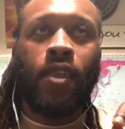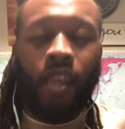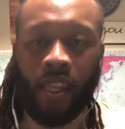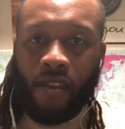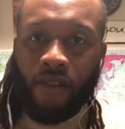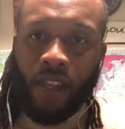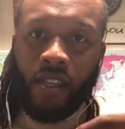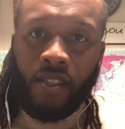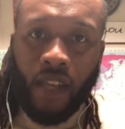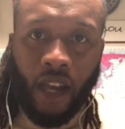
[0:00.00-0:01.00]
Any of
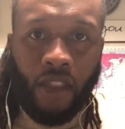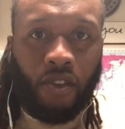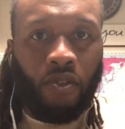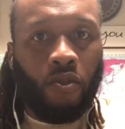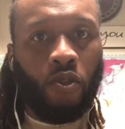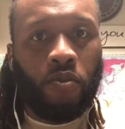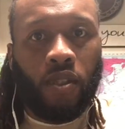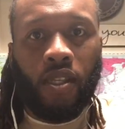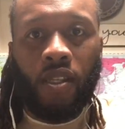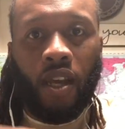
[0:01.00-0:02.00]
these other groups,
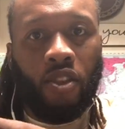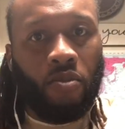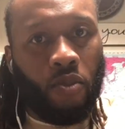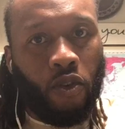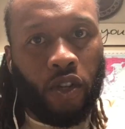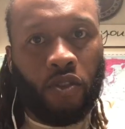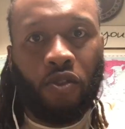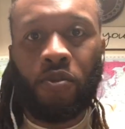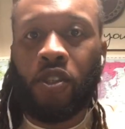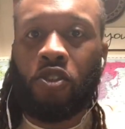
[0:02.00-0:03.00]
these other Moorish
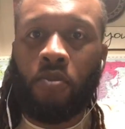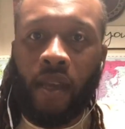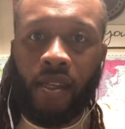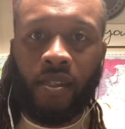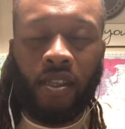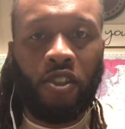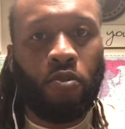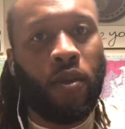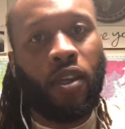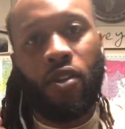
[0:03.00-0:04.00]
groups that you may see
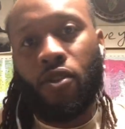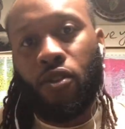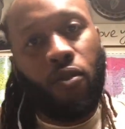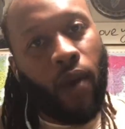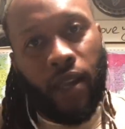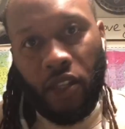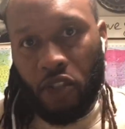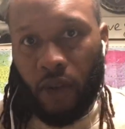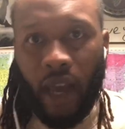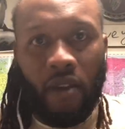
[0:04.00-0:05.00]
speaking on the right to
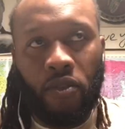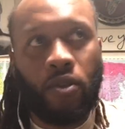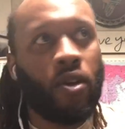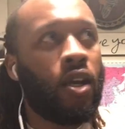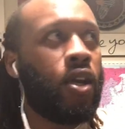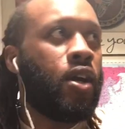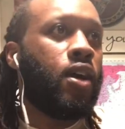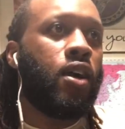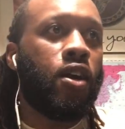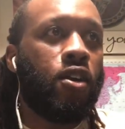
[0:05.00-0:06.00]
travel,
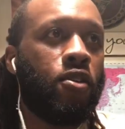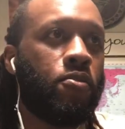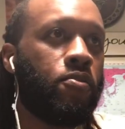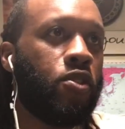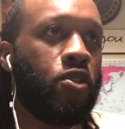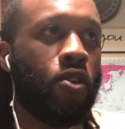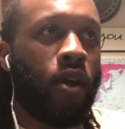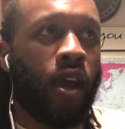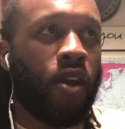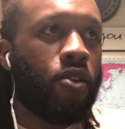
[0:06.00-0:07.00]
you know,
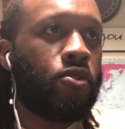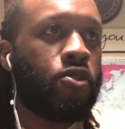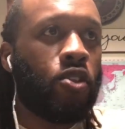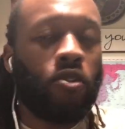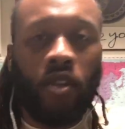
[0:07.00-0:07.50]
how certain